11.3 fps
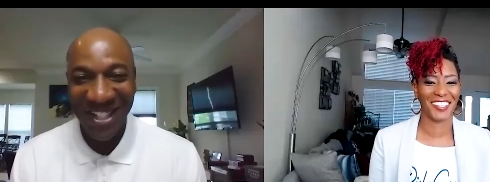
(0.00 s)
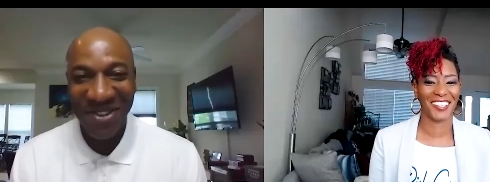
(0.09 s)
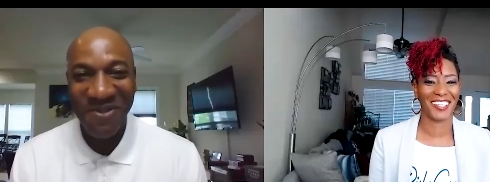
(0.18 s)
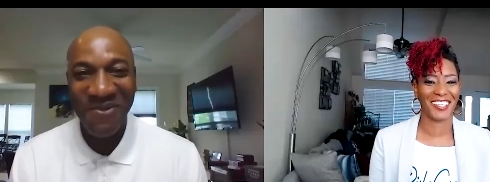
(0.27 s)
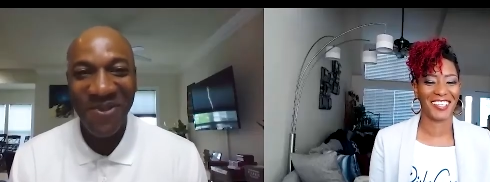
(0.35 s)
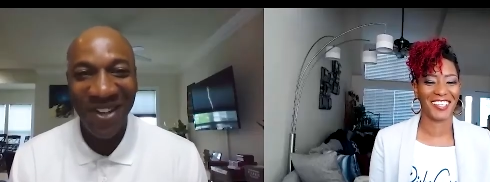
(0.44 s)

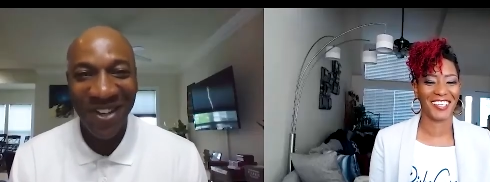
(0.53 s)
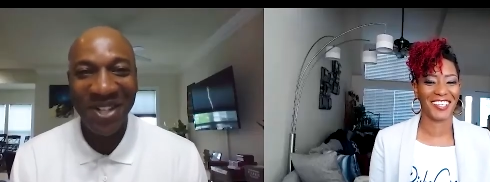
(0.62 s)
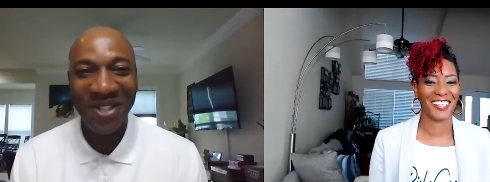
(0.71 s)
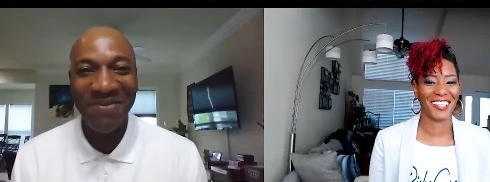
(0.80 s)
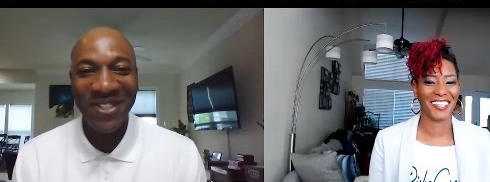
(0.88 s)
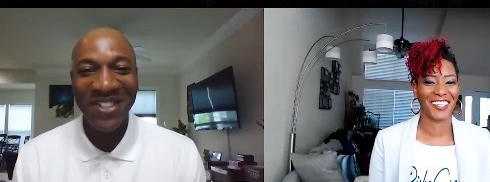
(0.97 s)

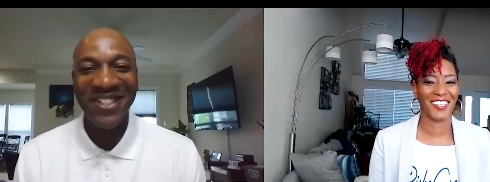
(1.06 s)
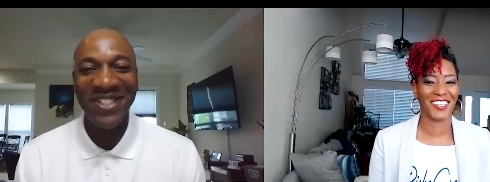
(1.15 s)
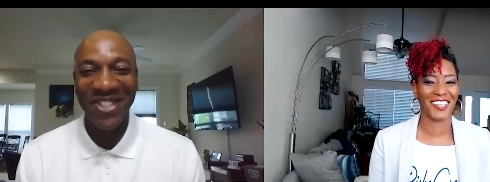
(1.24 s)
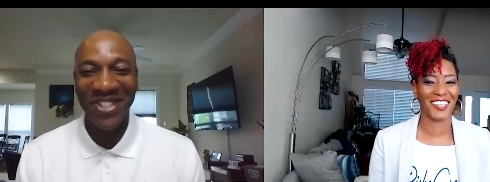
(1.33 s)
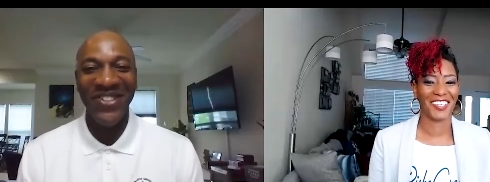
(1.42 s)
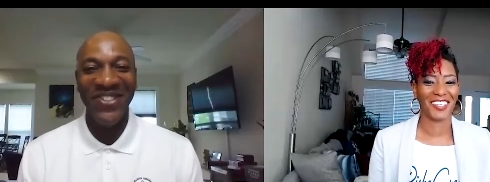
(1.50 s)
Speaker 1: welcome to the
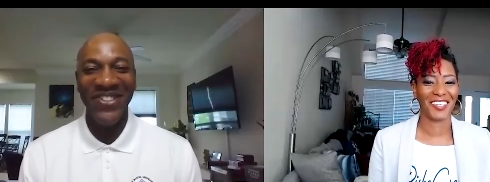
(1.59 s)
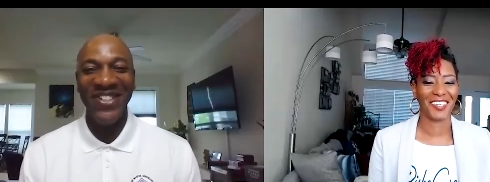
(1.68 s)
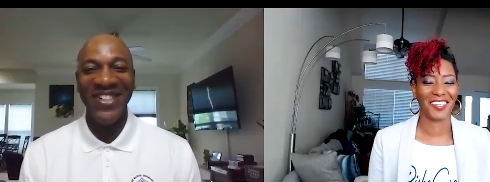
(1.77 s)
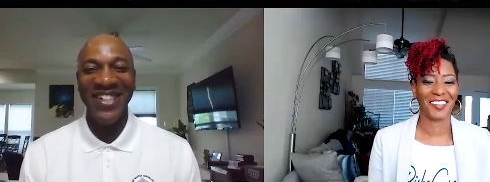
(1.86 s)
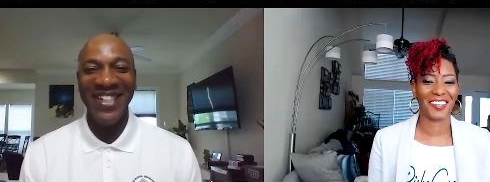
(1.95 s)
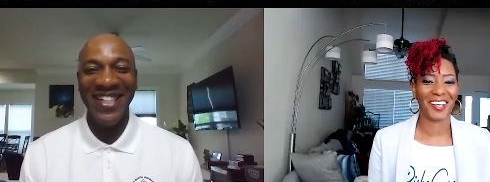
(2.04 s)
show.
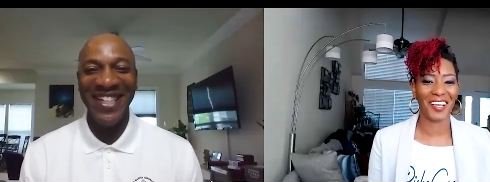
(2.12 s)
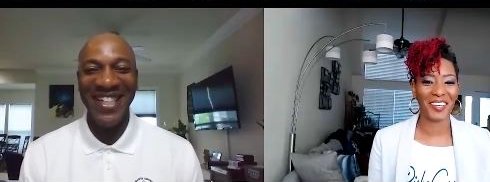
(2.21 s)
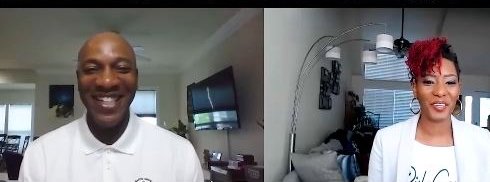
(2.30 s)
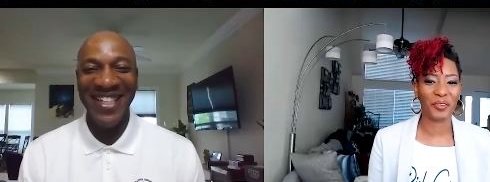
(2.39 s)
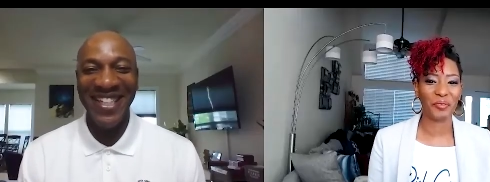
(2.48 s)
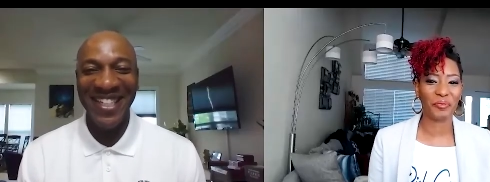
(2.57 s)

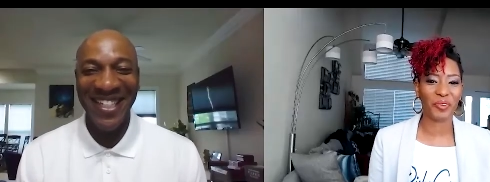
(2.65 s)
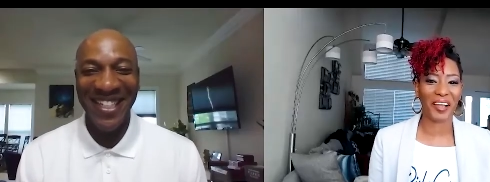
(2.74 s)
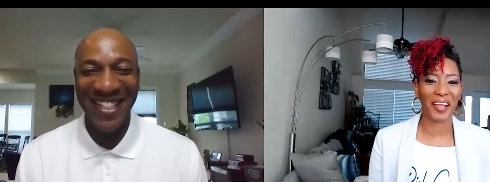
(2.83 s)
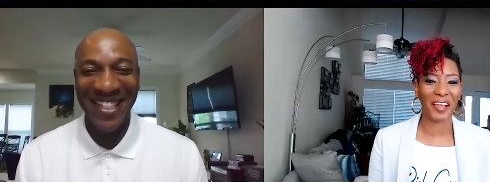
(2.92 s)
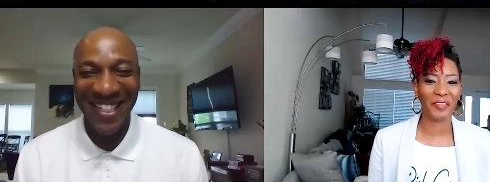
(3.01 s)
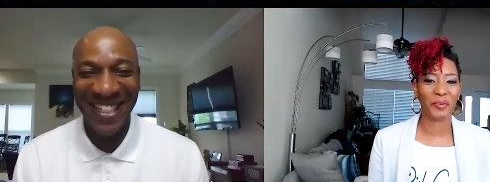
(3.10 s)
Speaker 2: Thank you for
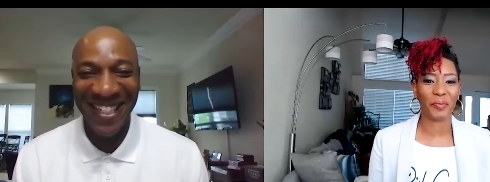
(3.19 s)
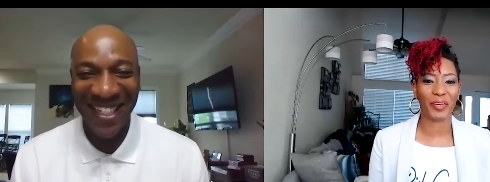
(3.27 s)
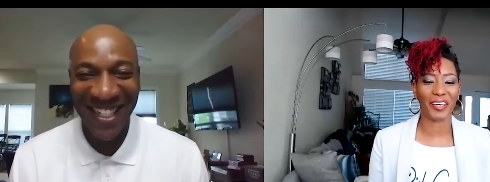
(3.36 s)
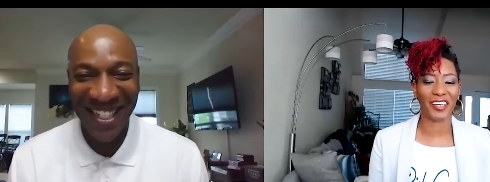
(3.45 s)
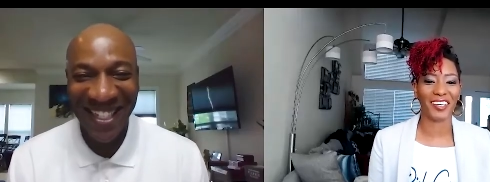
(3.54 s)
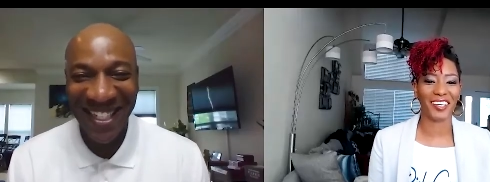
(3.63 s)
having
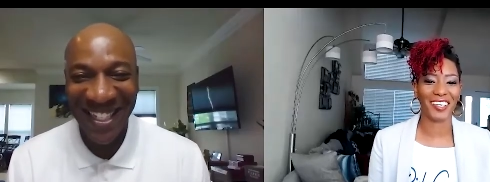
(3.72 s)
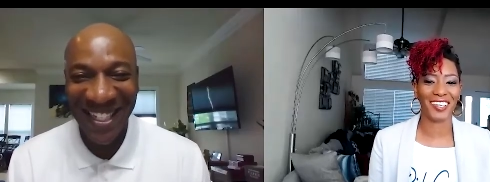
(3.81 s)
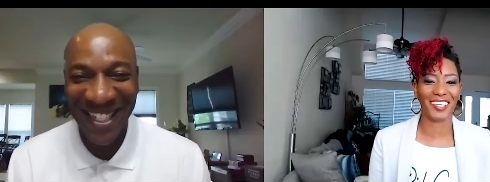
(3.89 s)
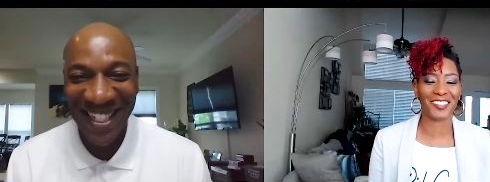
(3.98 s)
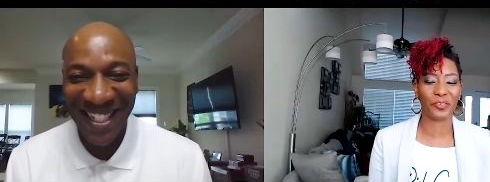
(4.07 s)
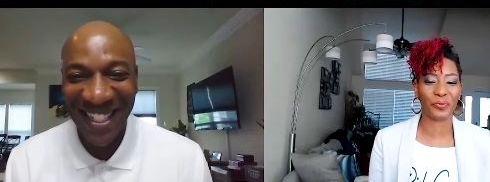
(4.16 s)
me.
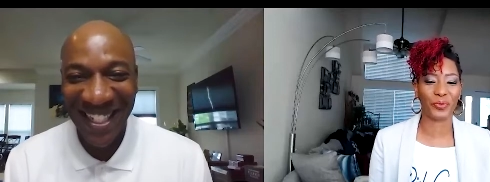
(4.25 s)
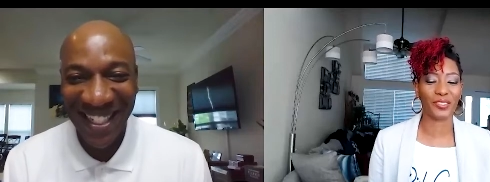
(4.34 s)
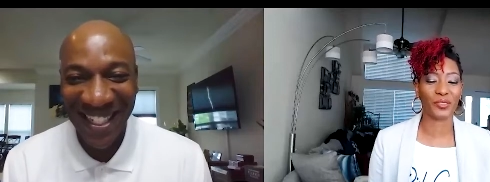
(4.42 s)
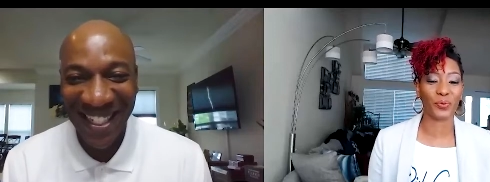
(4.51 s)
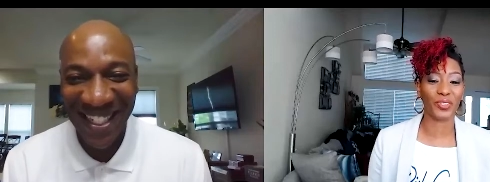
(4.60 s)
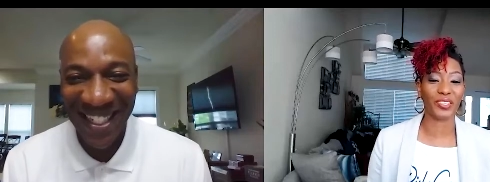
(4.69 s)
It's,
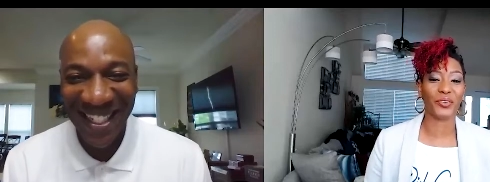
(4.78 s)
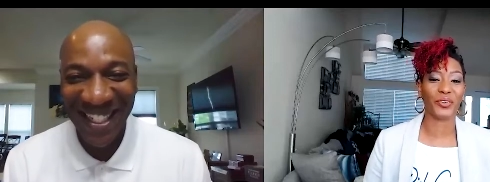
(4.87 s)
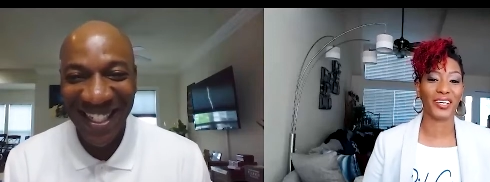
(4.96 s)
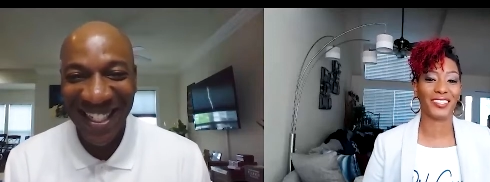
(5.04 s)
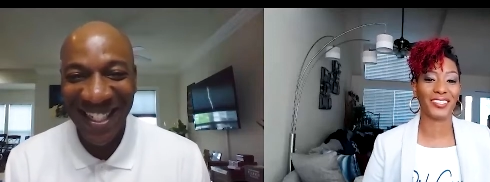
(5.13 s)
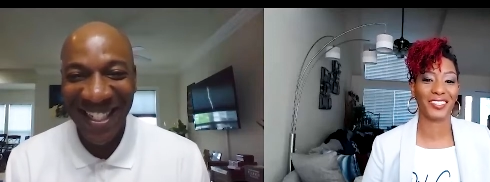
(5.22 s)
it's really
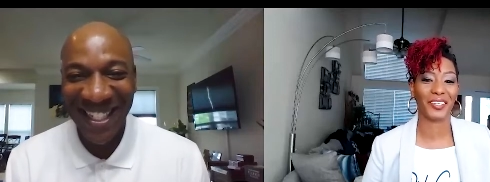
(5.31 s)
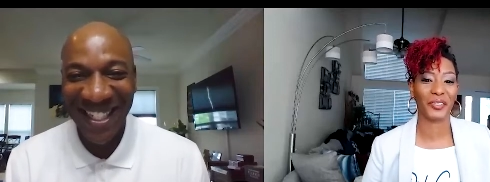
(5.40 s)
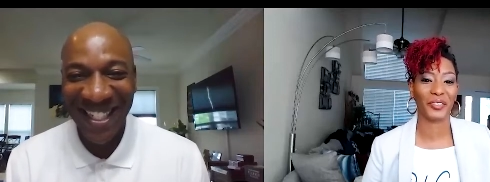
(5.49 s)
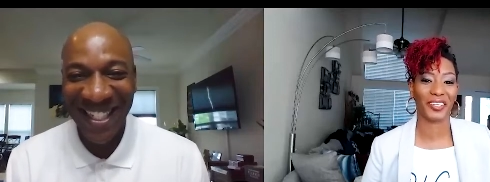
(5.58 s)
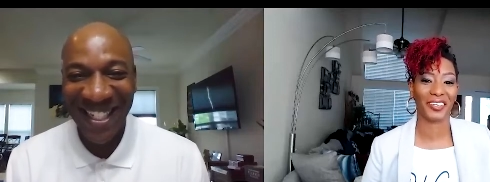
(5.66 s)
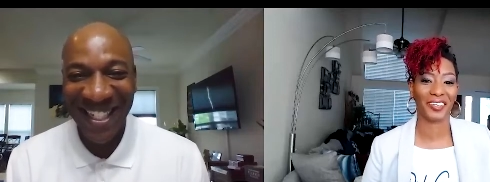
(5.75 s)
great to see
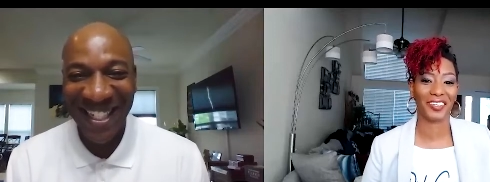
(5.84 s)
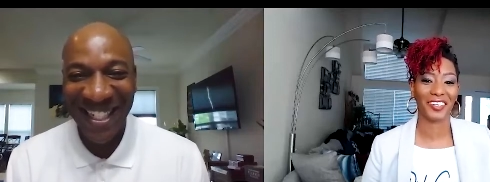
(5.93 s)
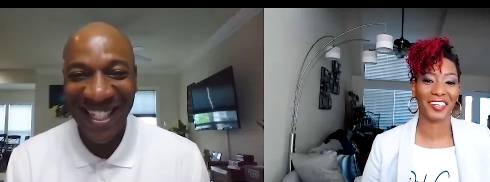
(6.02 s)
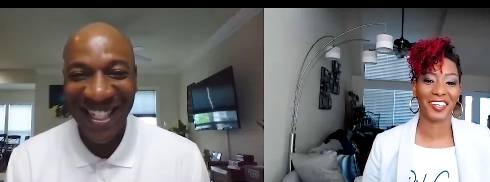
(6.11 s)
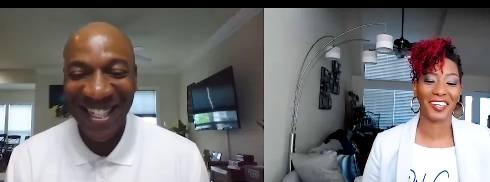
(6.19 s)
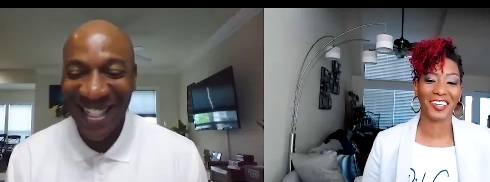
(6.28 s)
you again.
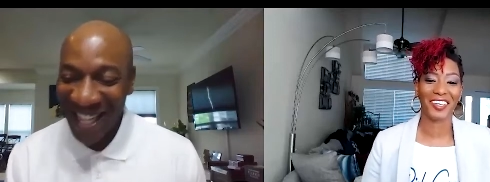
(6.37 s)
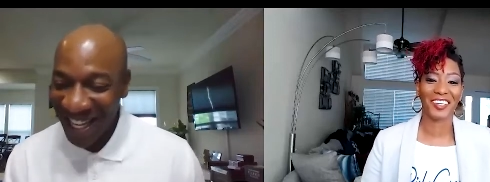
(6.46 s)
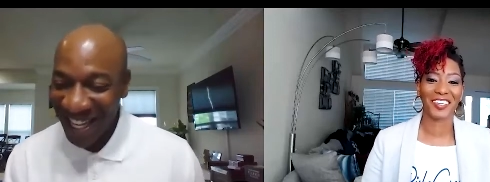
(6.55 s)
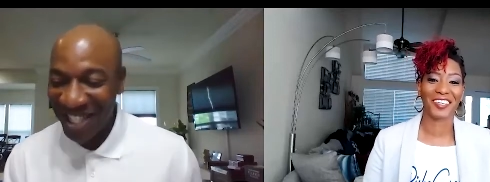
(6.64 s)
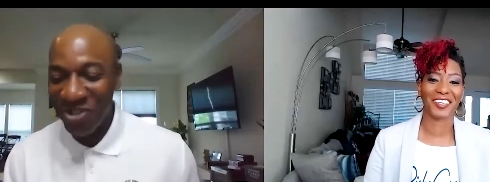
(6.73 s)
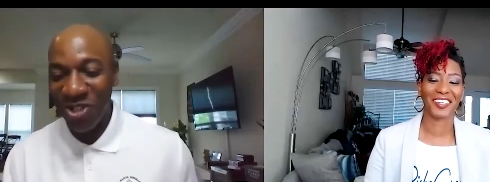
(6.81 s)
Speaker 1: Yeah,
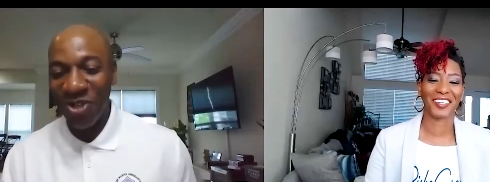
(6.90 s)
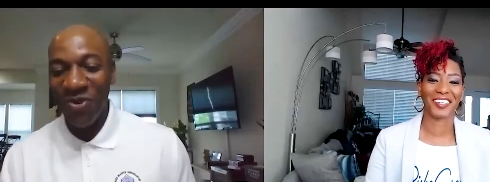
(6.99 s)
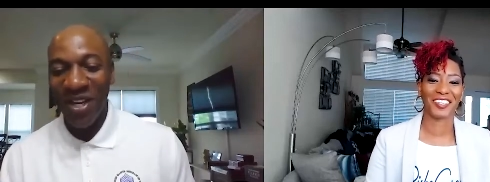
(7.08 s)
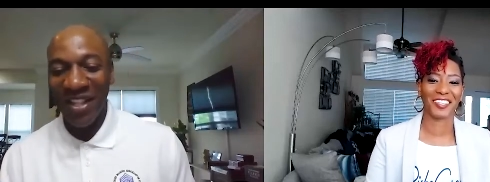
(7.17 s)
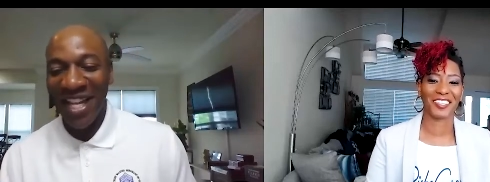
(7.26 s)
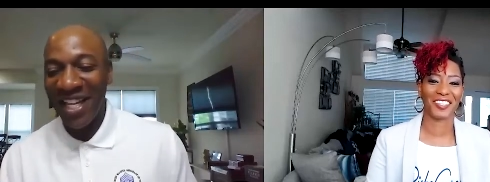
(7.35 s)
you too.
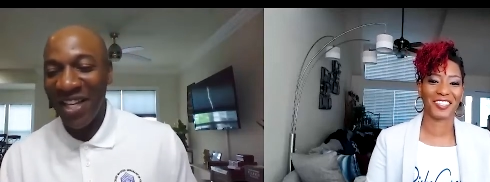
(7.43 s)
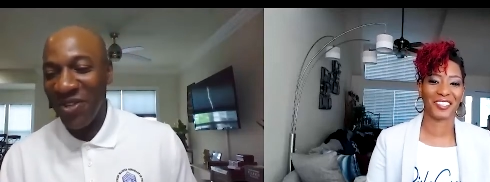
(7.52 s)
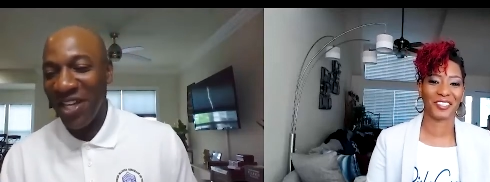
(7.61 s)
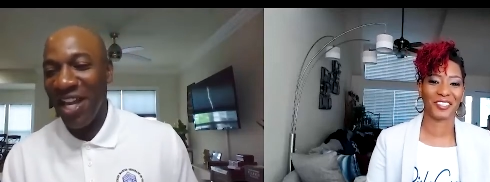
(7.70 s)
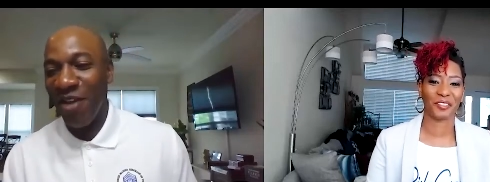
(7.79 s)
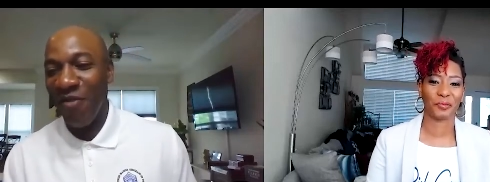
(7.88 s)
And thank you again